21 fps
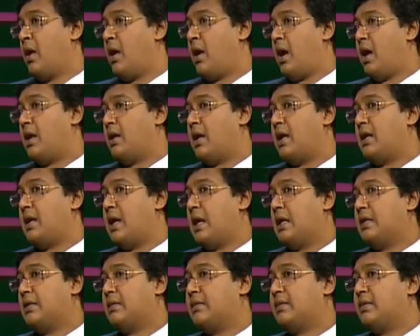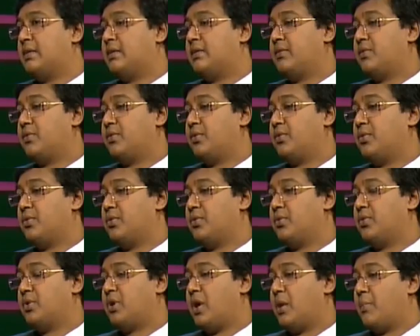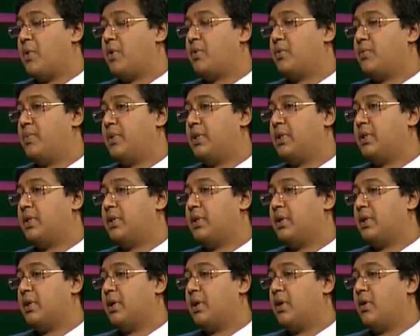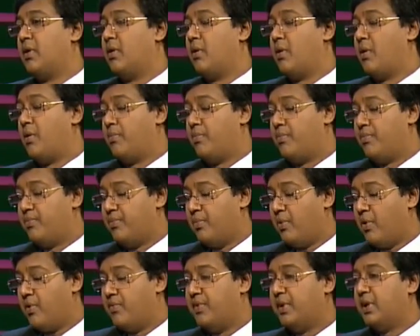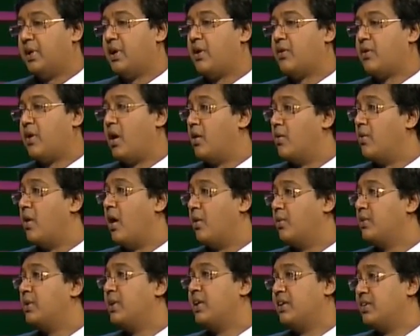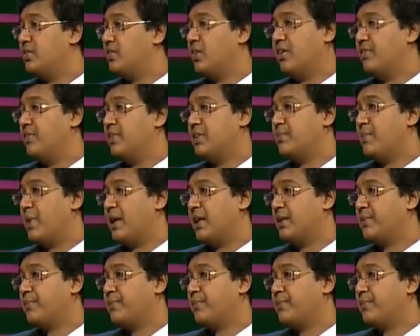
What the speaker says: and to come out with or figure out how they resolve this matter.